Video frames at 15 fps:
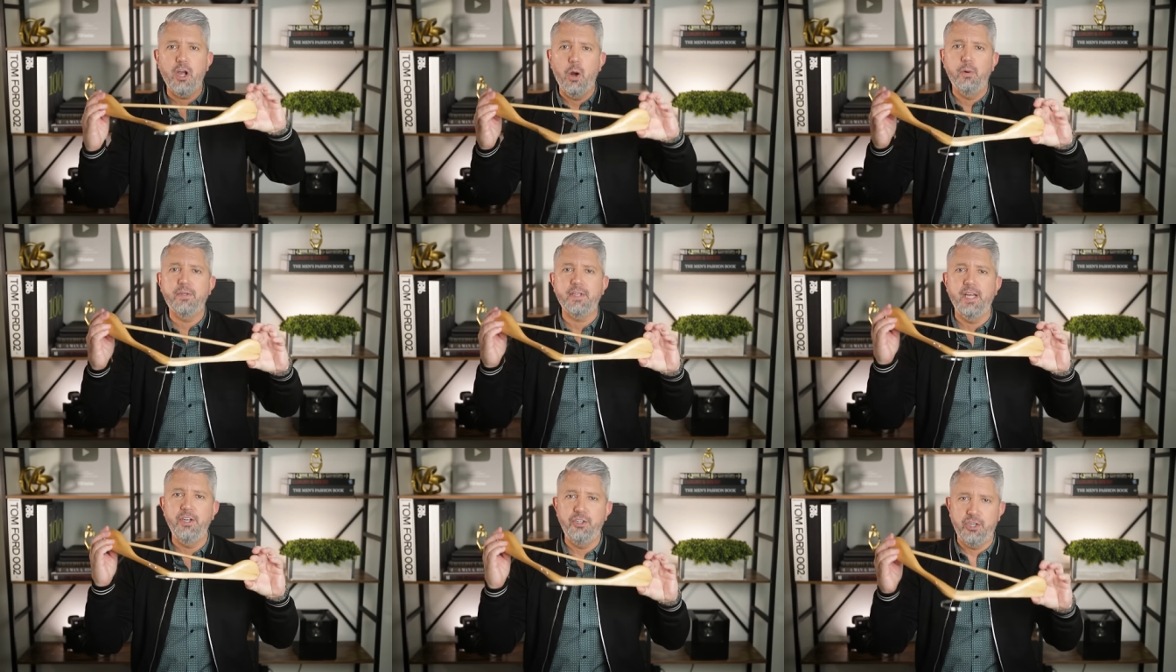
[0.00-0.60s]

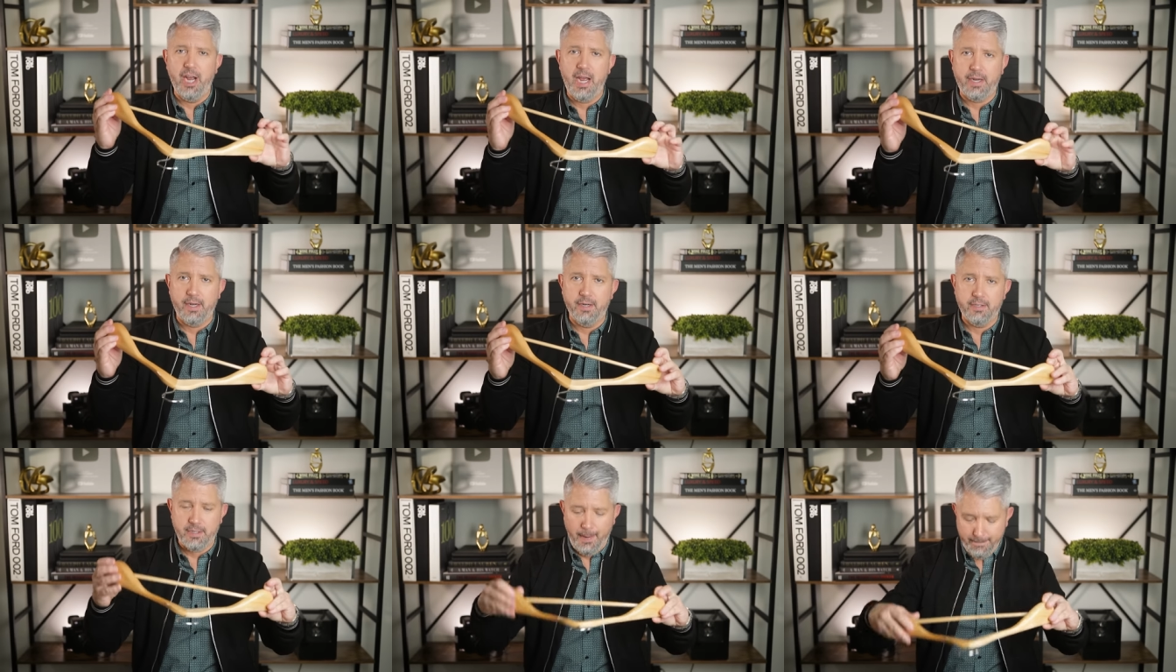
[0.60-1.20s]
coats and
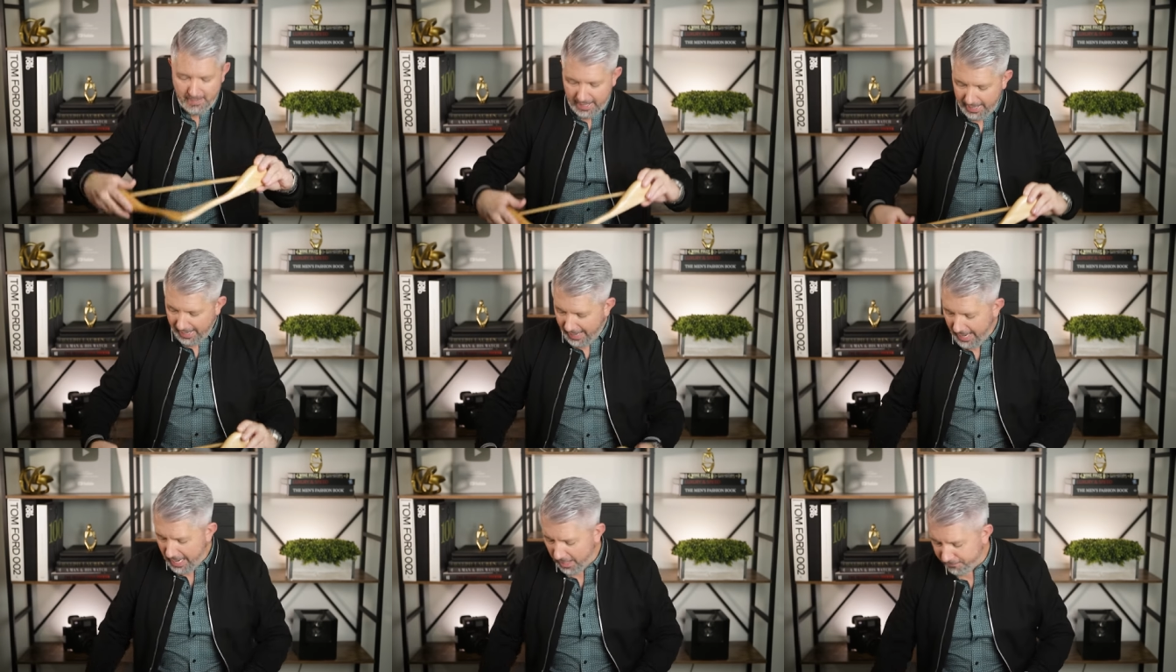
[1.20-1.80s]
jackets.
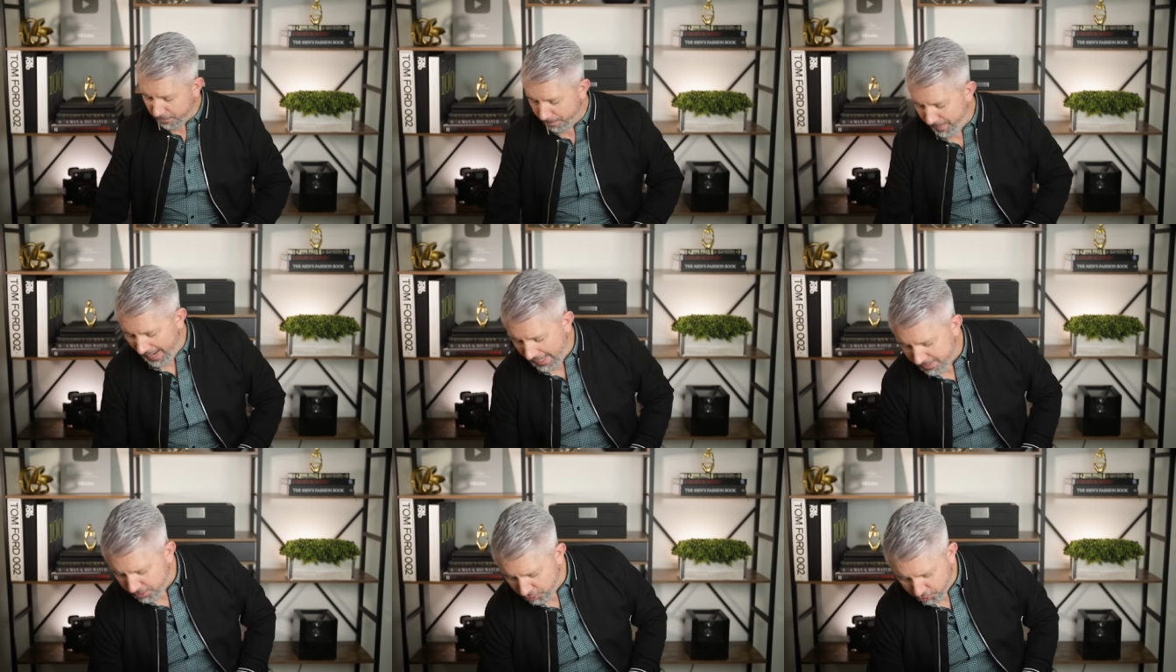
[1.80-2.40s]
And for
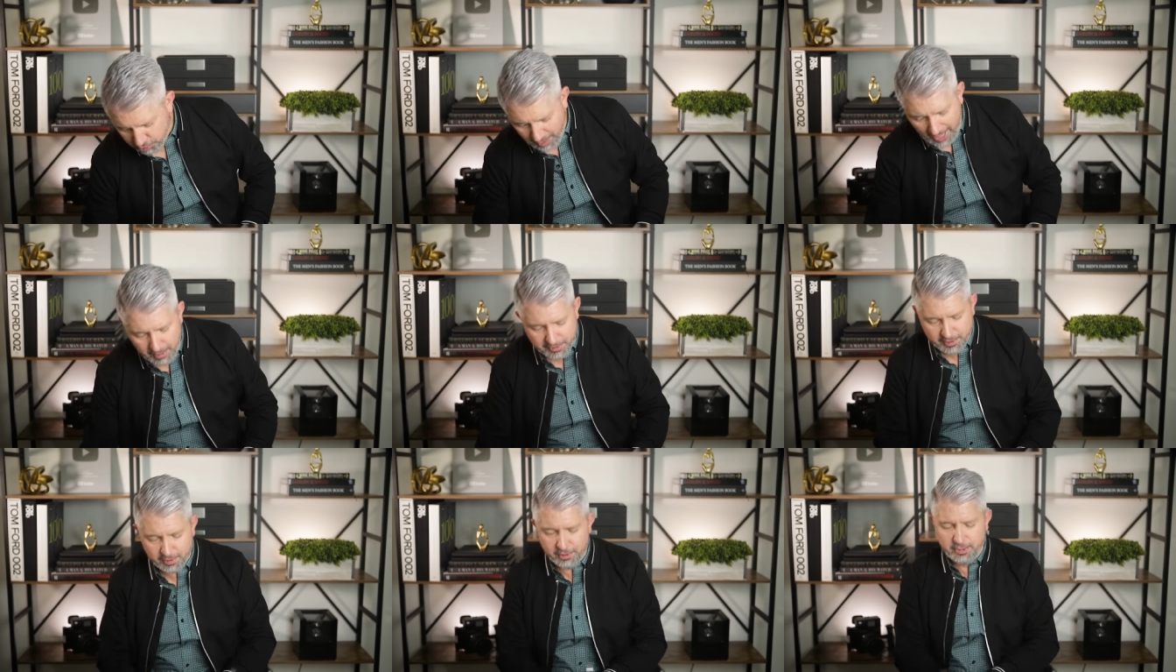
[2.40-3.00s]
pants and
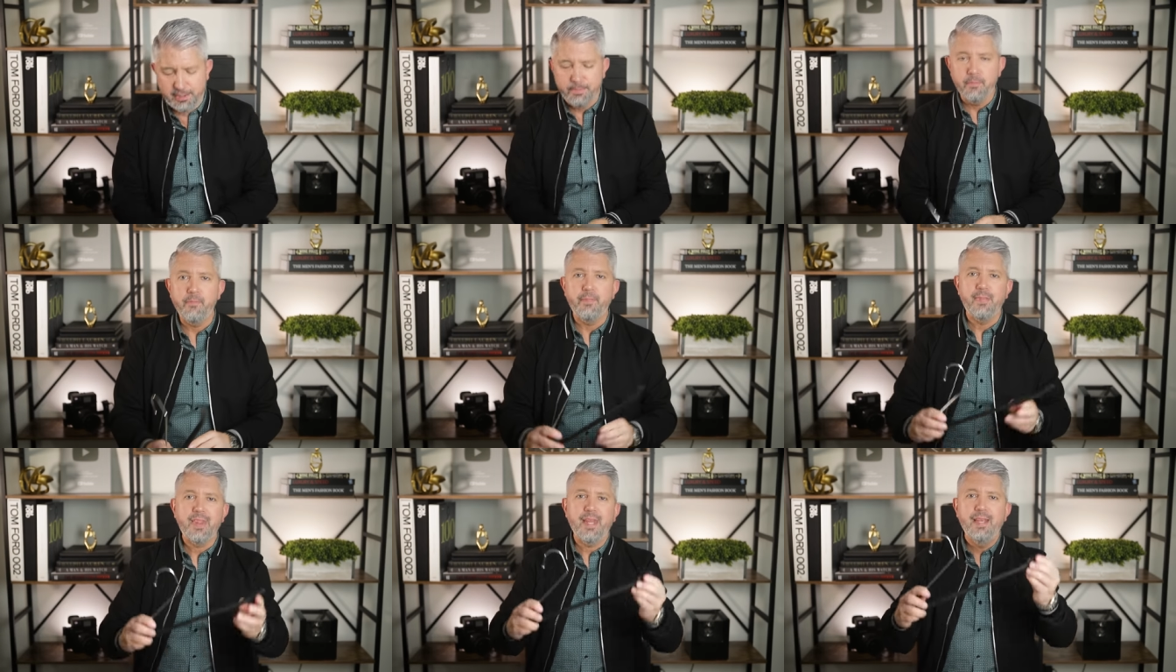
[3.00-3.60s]
trousers,
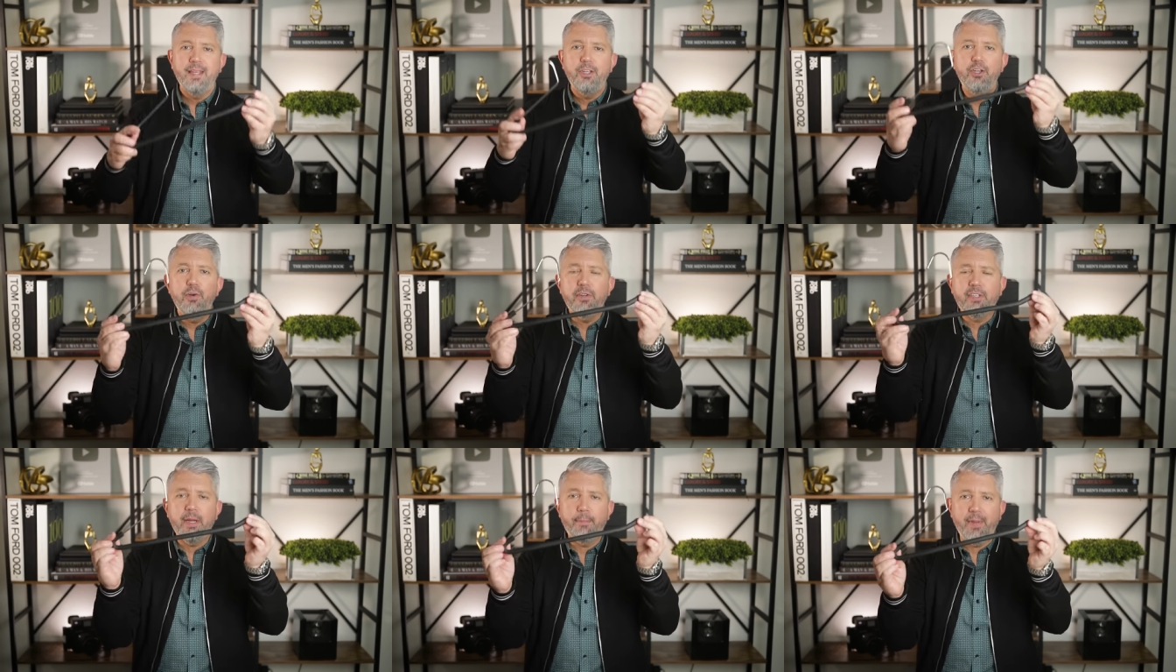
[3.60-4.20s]

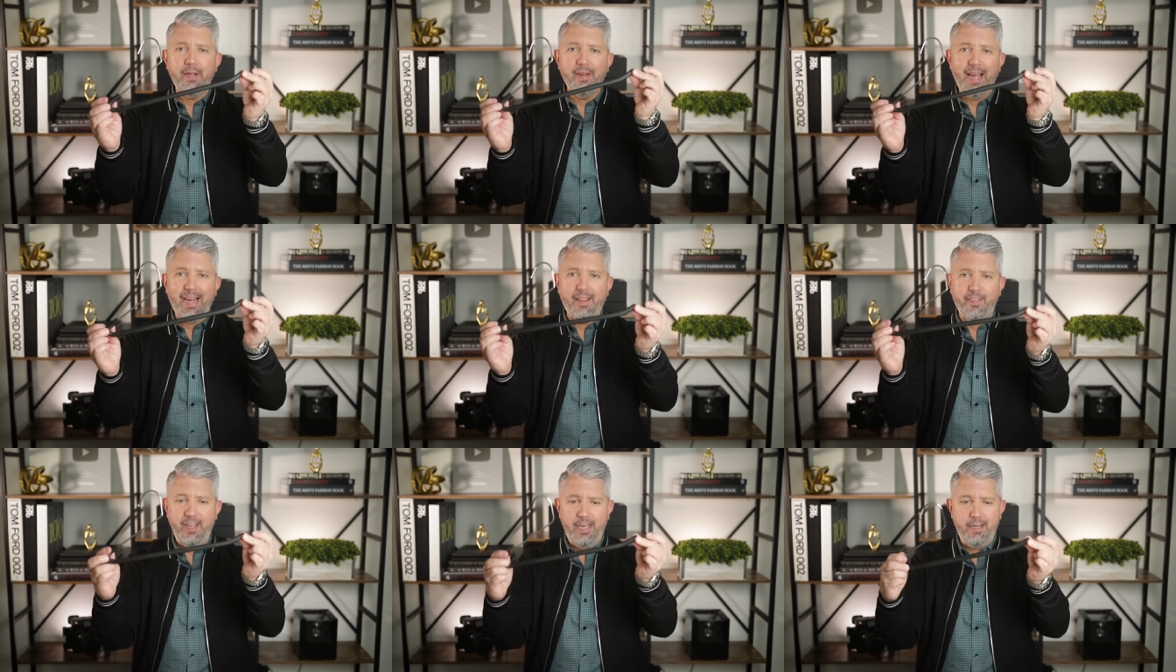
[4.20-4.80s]
use something
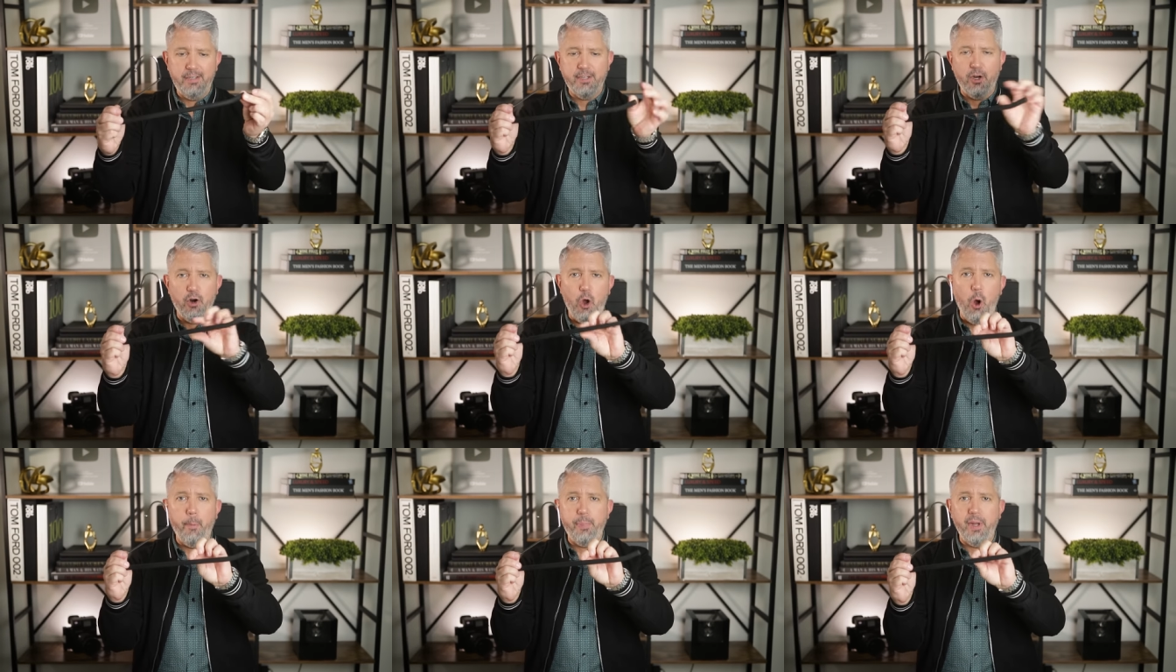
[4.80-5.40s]
like these that
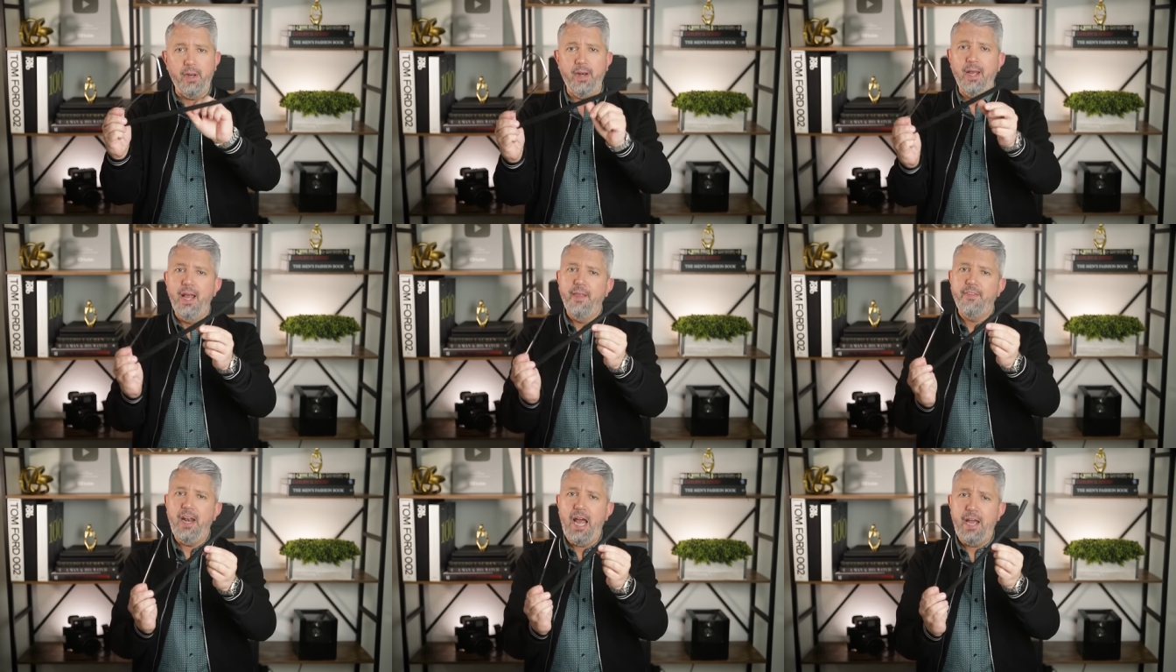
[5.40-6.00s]
are open
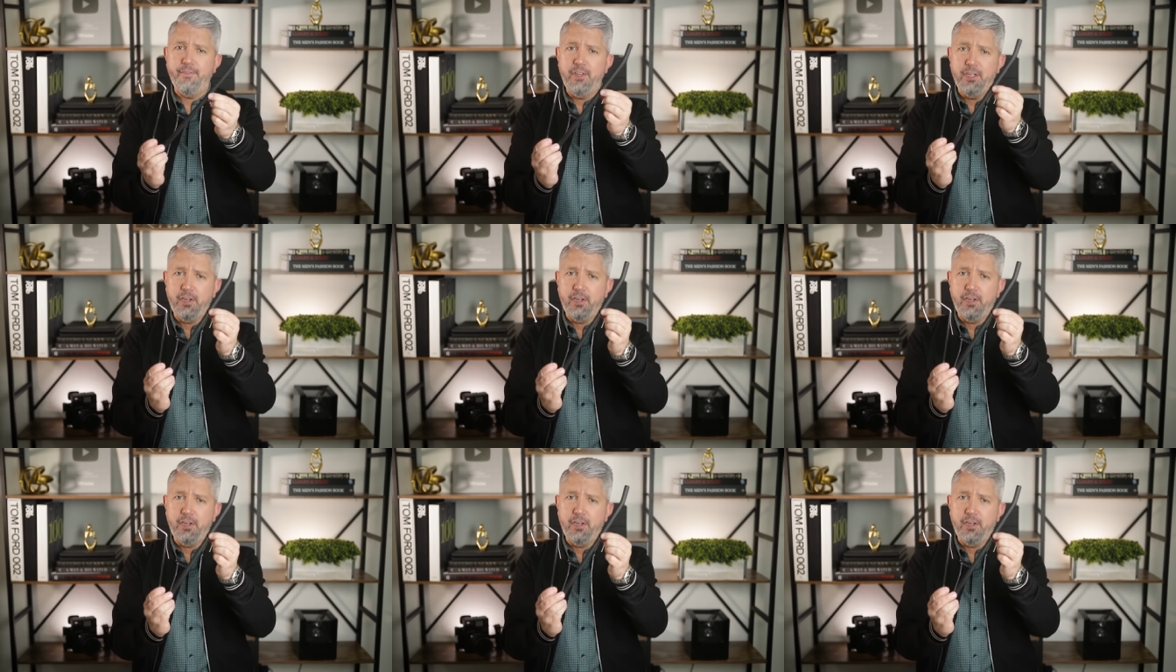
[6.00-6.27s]
that have